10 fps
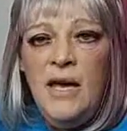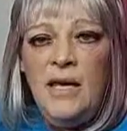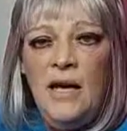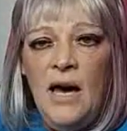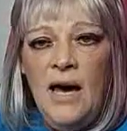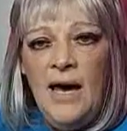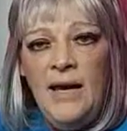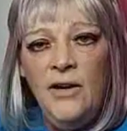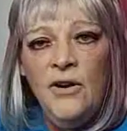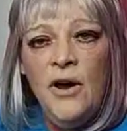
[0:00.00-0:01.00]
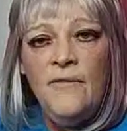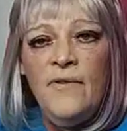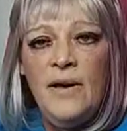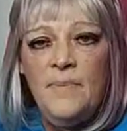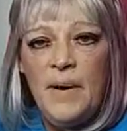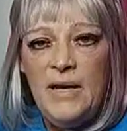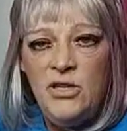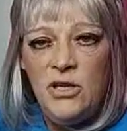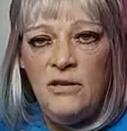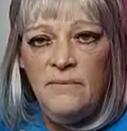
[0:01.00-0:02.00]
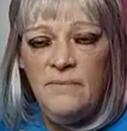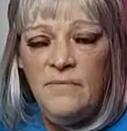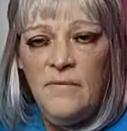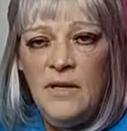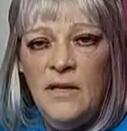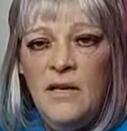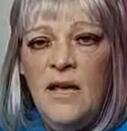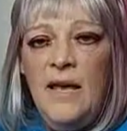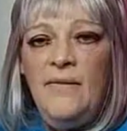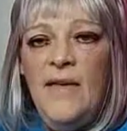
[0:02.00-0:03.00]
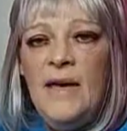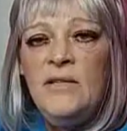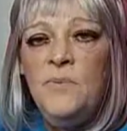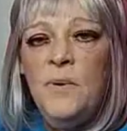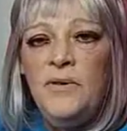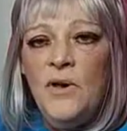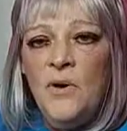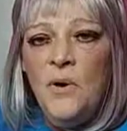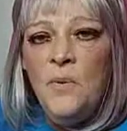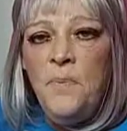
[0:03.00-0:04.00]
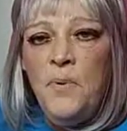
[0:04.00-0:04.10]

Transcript: at a higher vibration. And that's what the whole